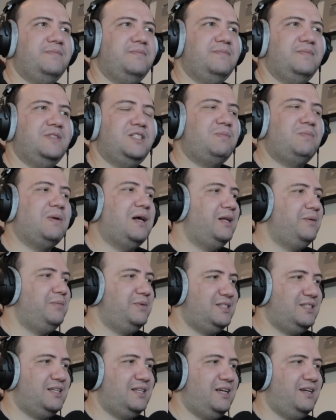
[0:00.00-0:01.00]
spelling
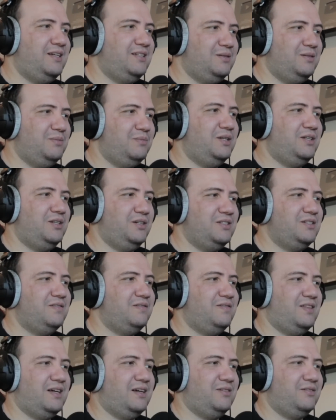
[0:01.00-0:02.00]
mistakes because of
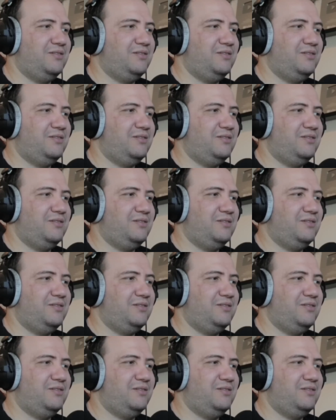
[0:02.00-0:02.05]
that,